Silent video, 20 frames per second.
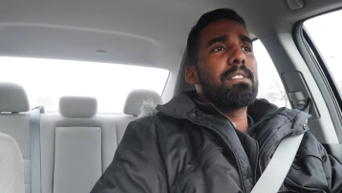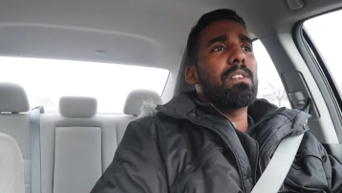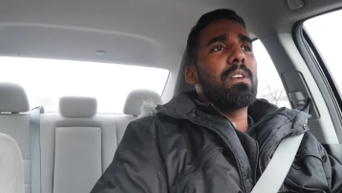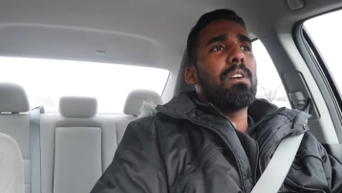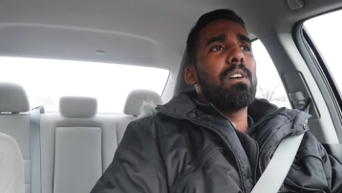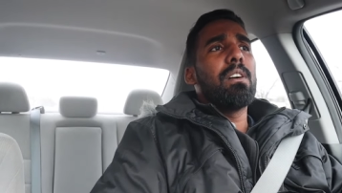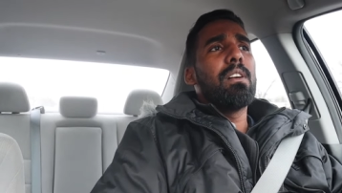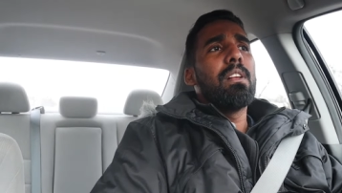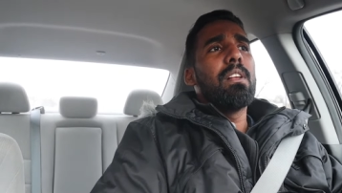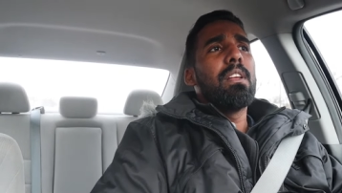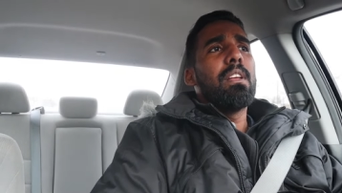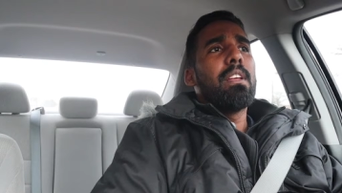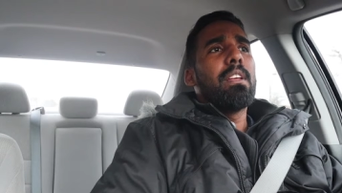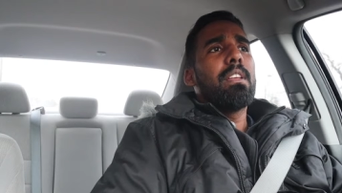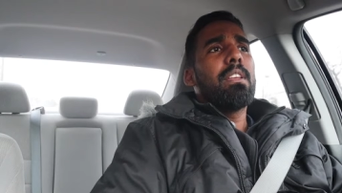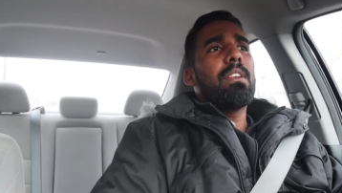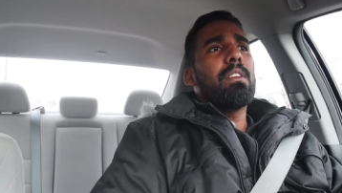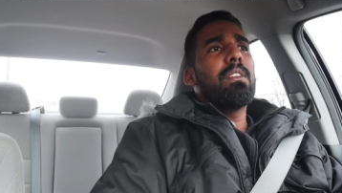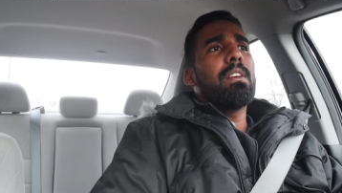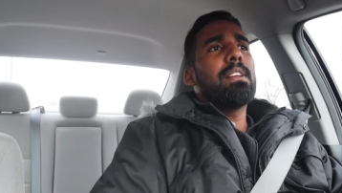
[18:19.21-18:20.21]
So,
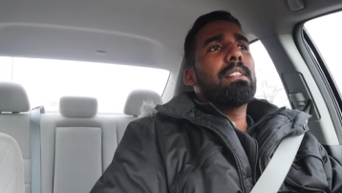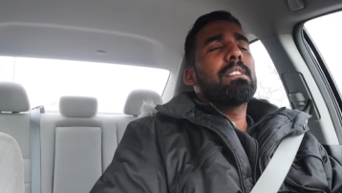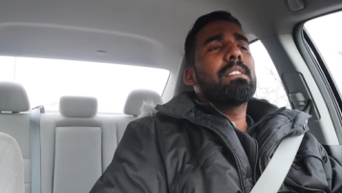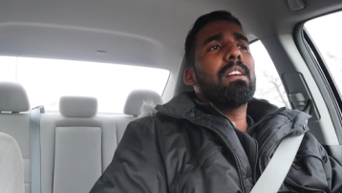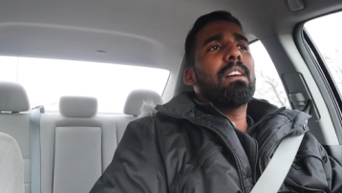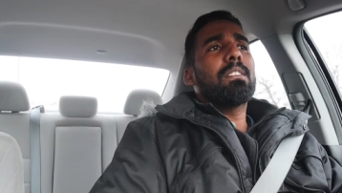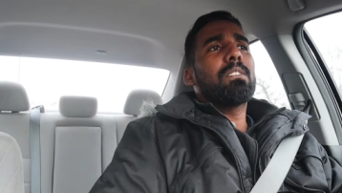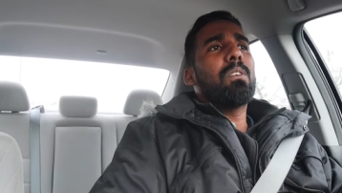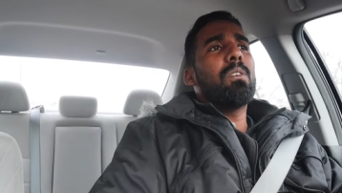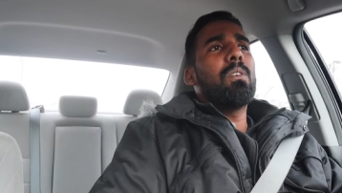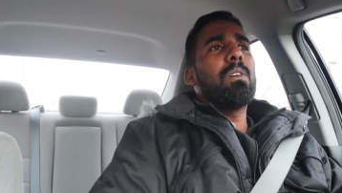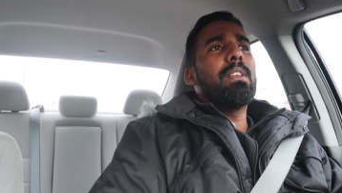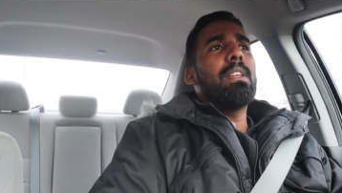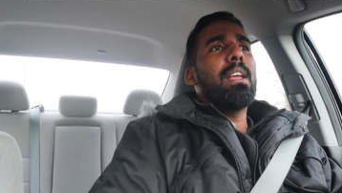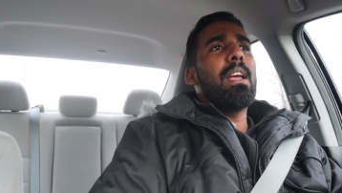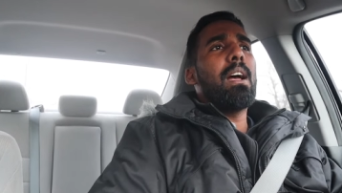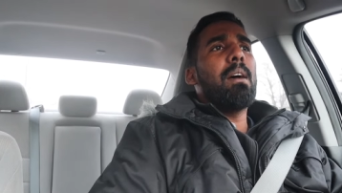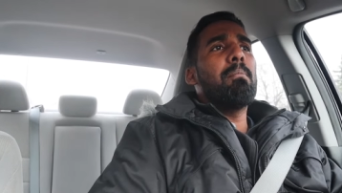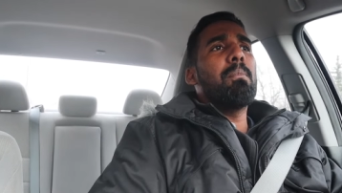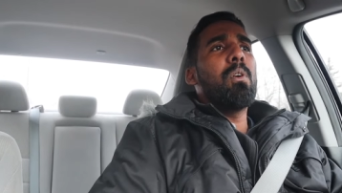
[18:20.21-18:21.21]
you know, it's not only
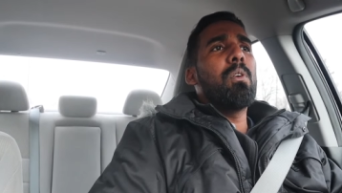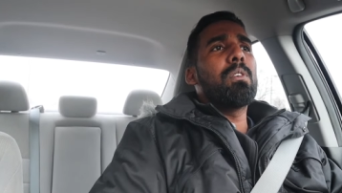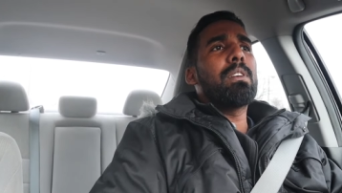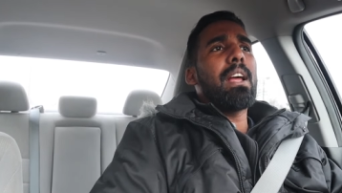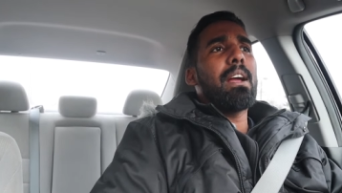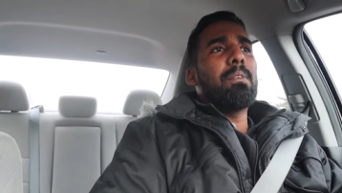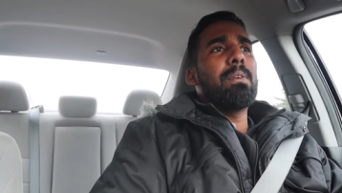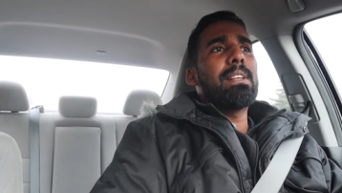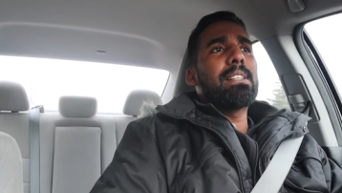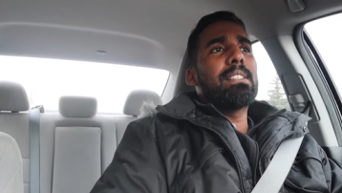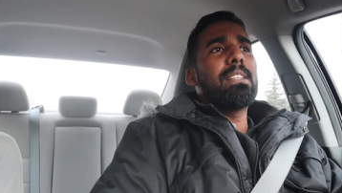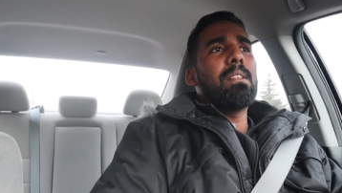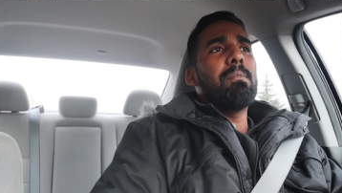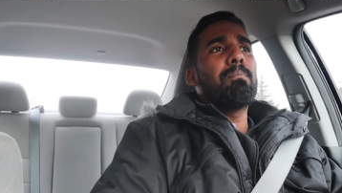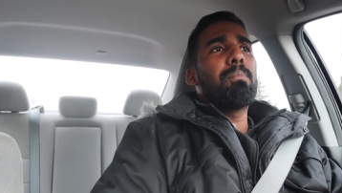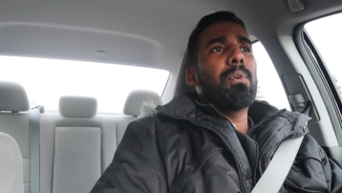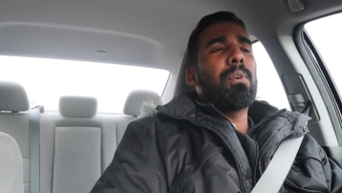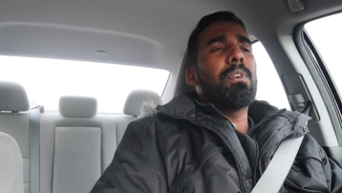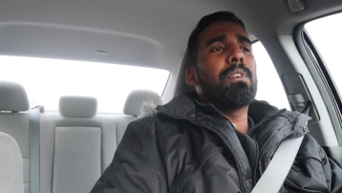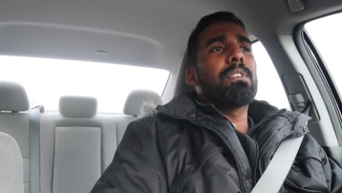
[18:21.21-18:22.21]
about
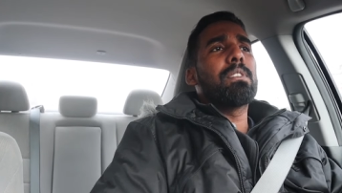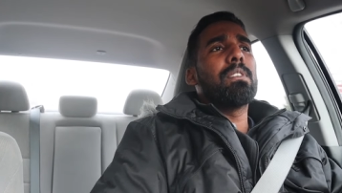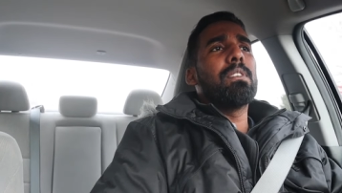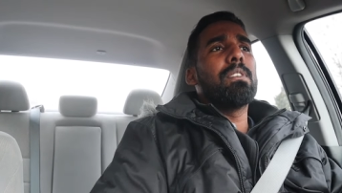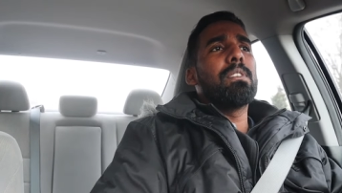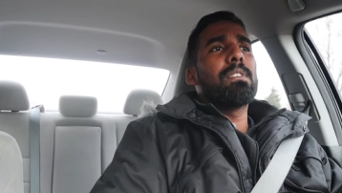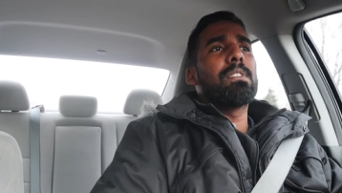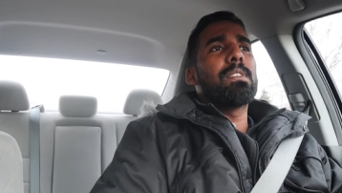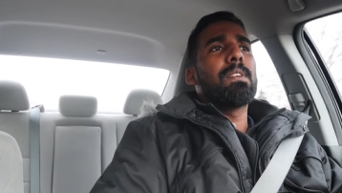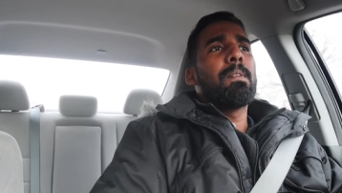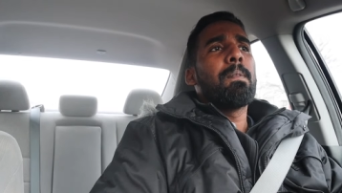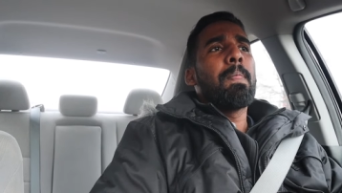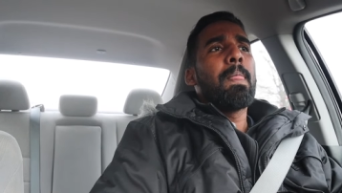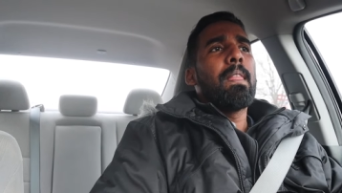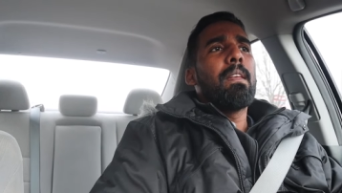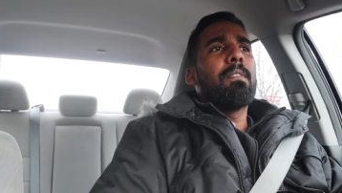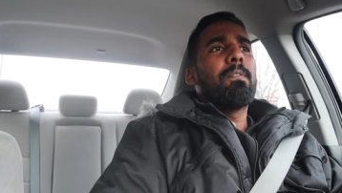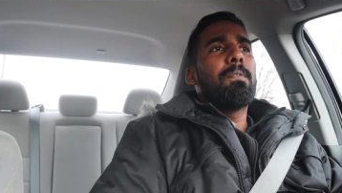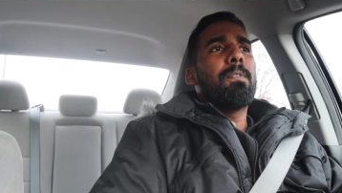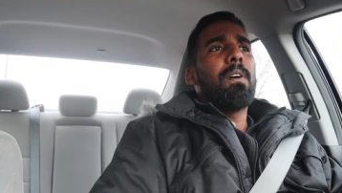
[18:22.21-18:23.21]
arresting persons
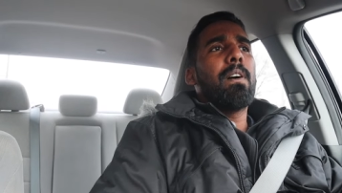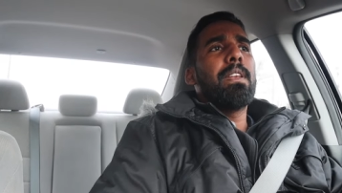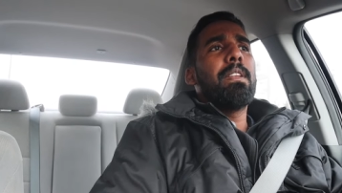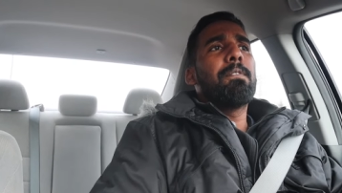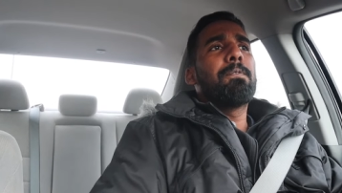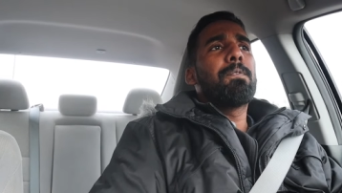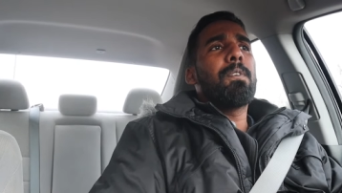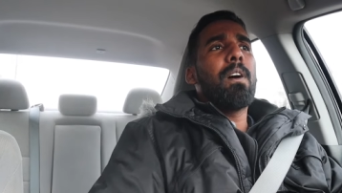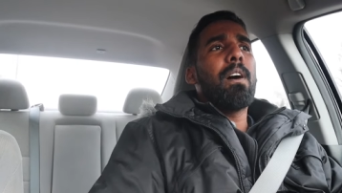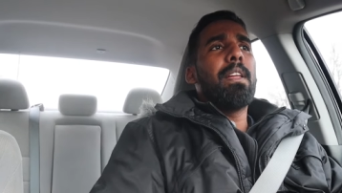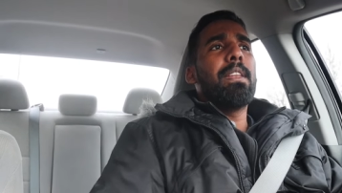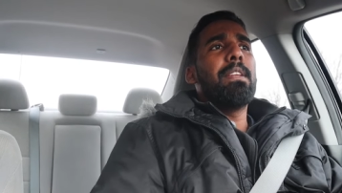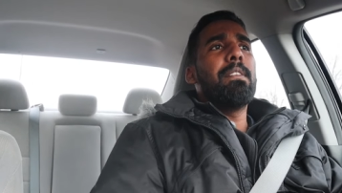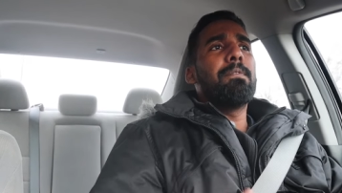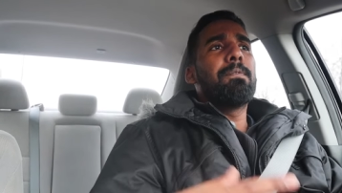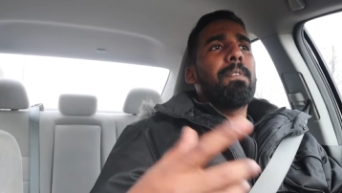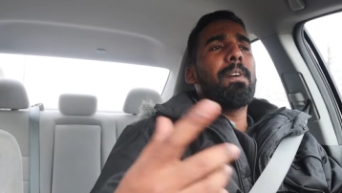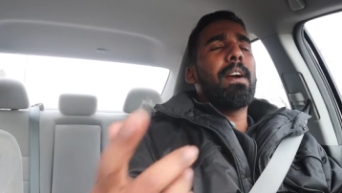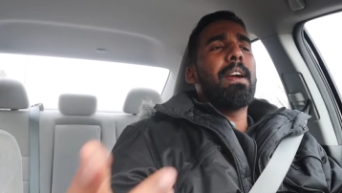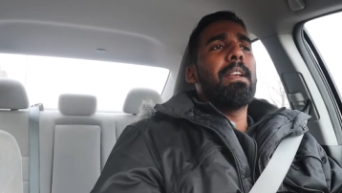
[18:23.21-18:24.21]
for
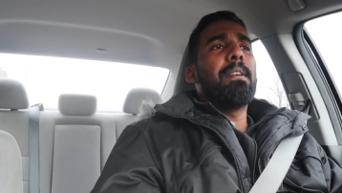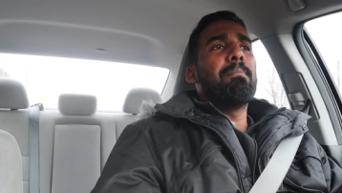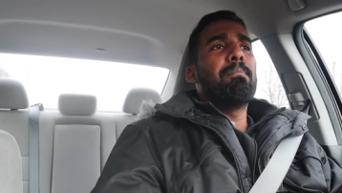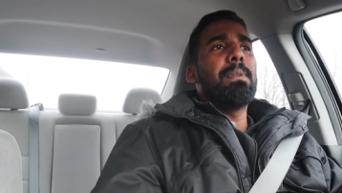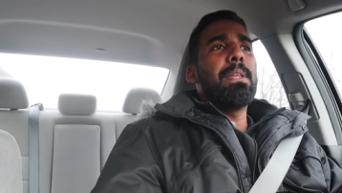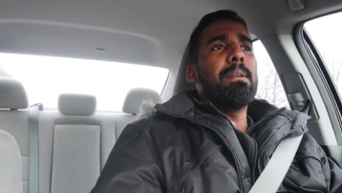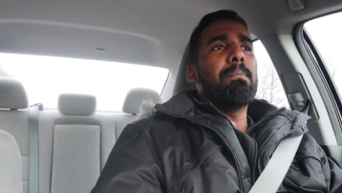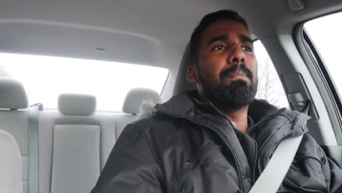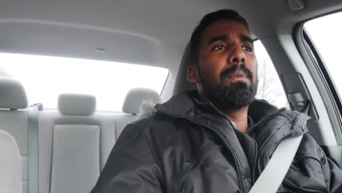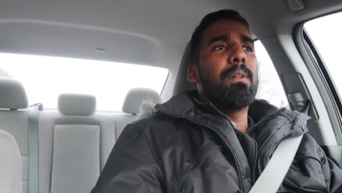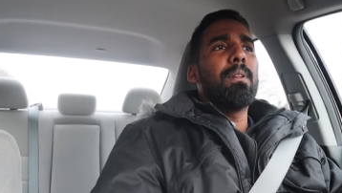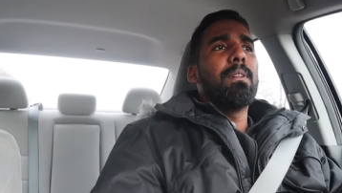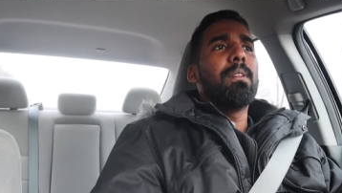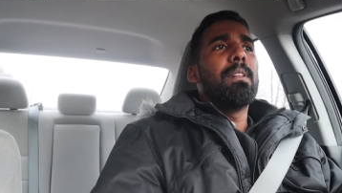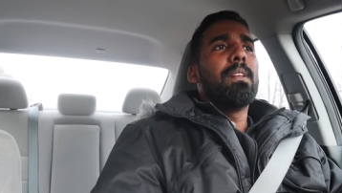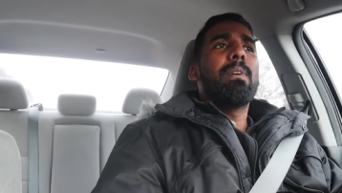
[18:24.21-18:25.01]
defrauding foreign people.